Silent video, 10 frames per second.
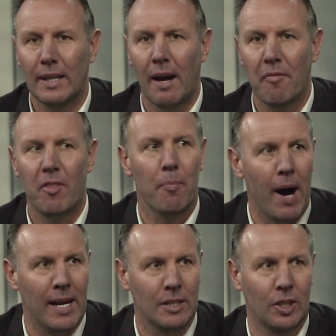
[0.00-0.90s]
give the
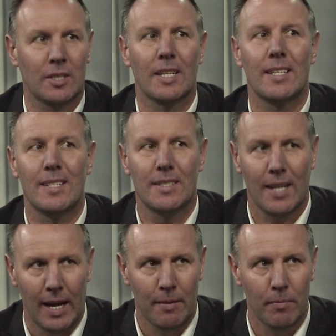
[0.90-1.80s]
managers
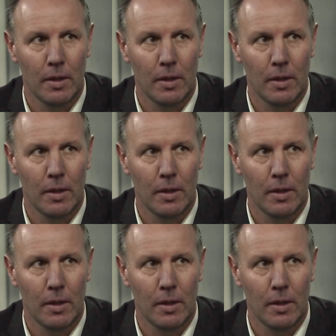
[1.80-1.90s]
time.